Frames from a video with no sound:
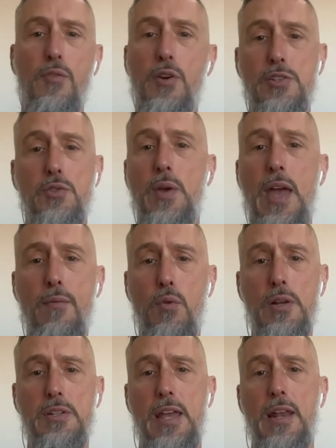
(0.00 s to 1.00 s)
For instance, we
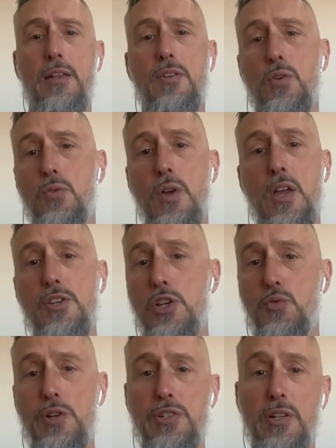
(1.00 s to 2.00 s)
have one tenant who
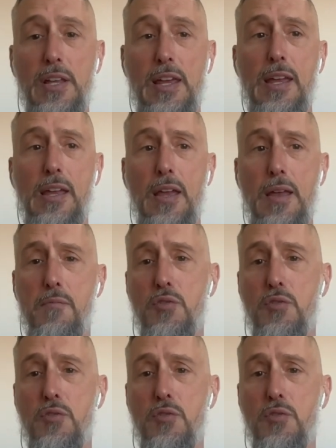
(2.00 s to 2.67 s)
just recently